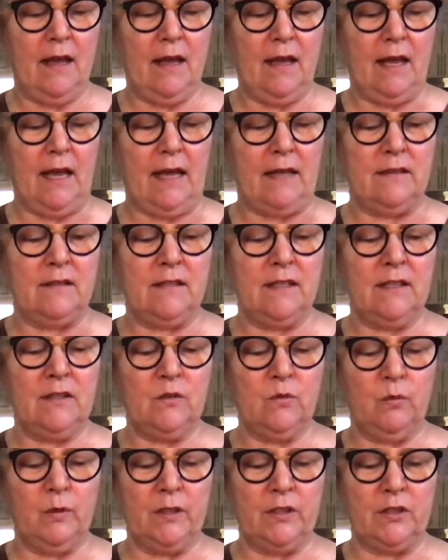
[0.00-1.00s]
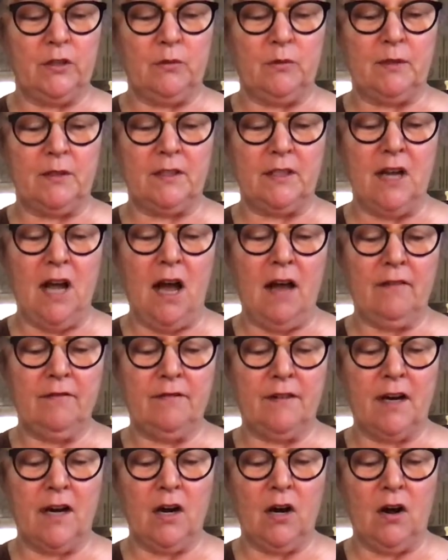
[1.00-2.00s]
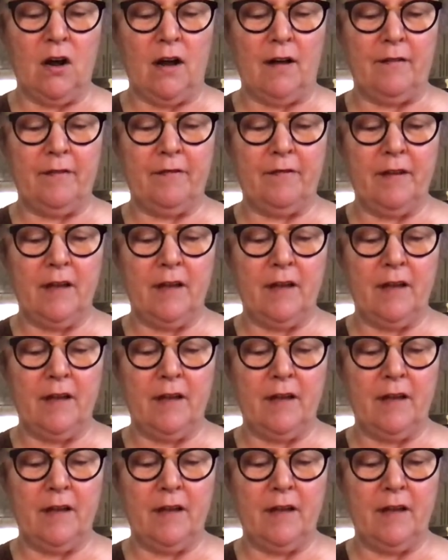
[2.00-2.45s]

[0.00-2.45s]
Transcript: And since winter was not far off,